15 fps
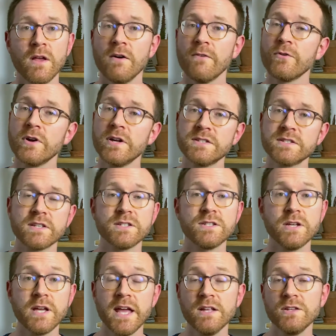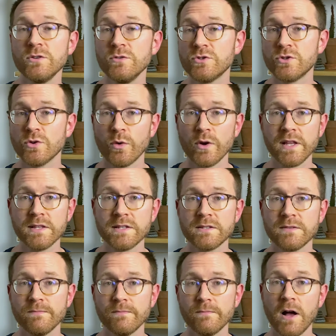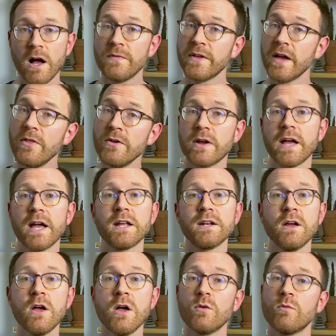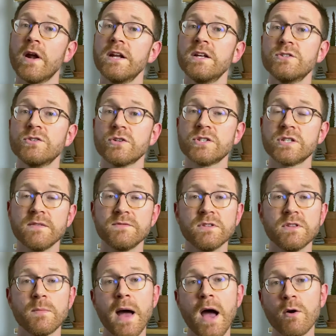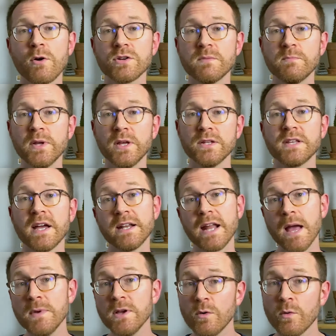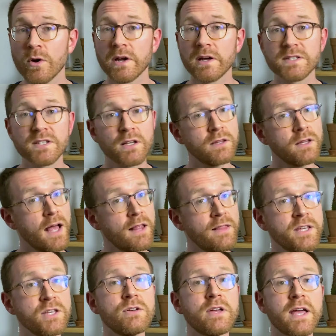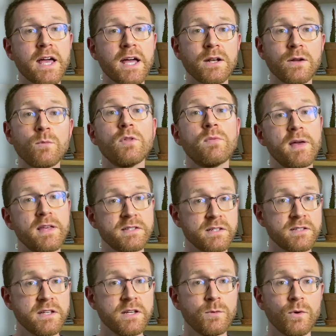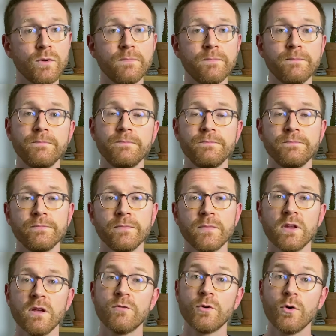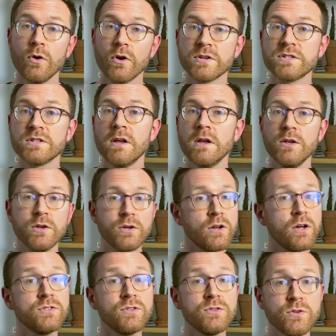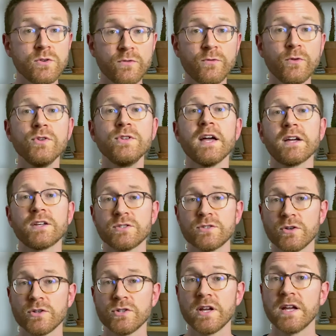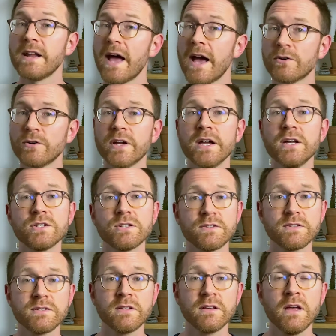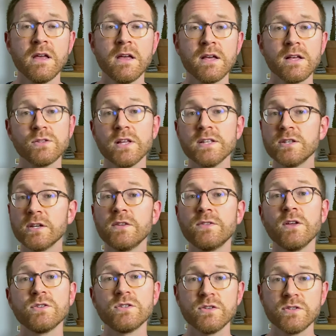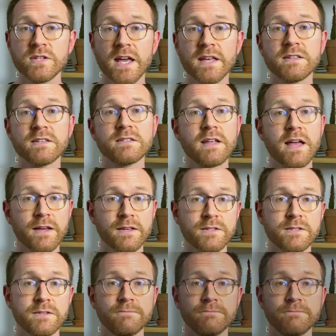For instance, you can't do joins. On the other hand, RediSearch gives you the power to build dynamic queries a lot like you can with basic SQL. Of course, you can also do full text search and aggregations. Let's look at those use cases next.